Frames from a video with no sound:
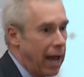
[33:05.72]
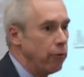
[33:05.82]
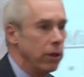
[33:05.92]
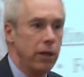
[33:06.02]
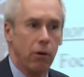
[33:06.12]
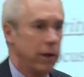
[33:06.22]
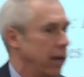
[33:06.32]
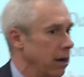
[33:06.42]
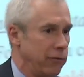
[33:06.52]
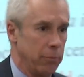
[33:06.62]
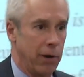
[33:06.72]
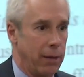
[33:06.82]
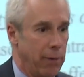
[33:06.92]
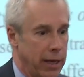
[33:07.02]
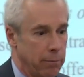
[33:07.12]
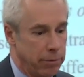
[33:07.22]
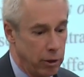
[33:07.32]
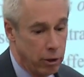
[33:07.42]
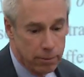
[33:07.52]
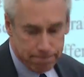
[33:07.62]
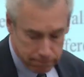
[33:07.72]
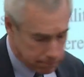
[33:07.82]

I really don't care if you break my computer.